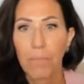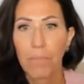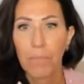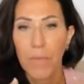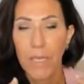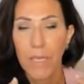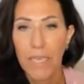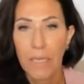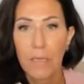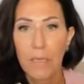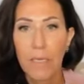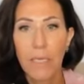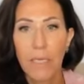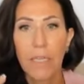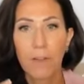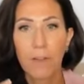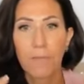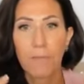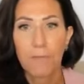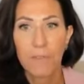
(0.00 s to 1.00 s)

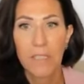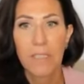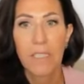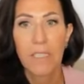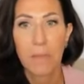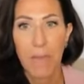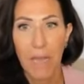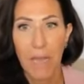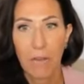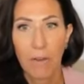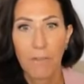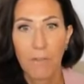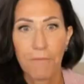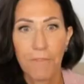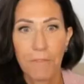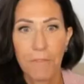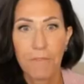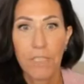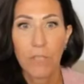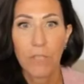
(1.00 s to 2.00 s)
eating a fixed amount of
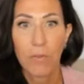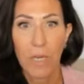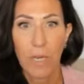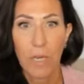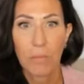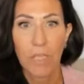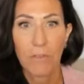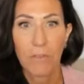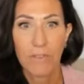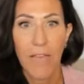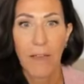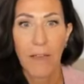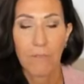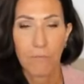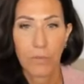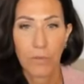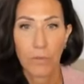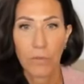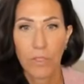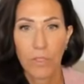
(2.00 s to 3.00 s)
50 grams of that
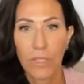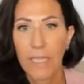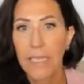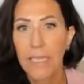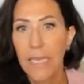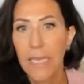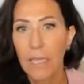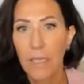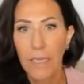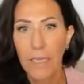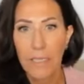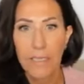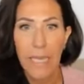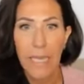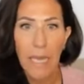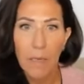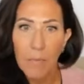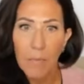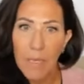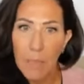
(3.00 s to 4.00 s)
food. So they get like
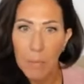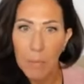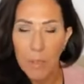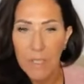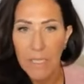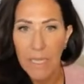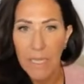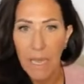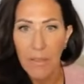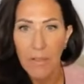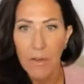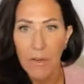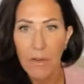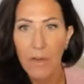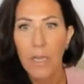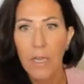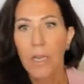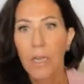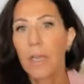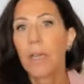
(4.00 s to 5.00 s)
10 people
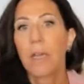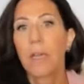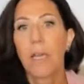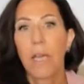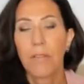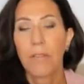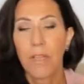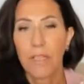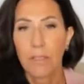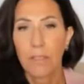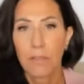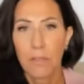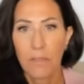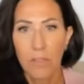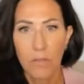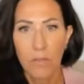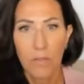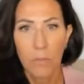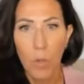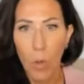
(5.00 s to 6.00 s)
together and they
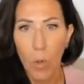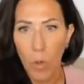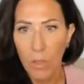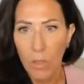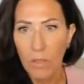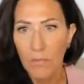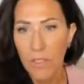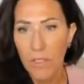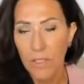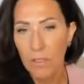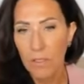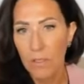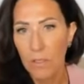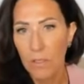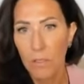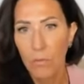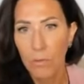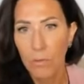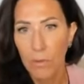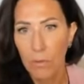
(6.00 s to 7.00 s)
serve them all of this,
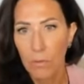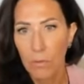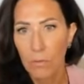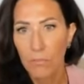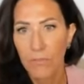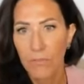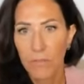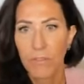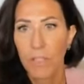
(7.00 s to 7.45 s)
50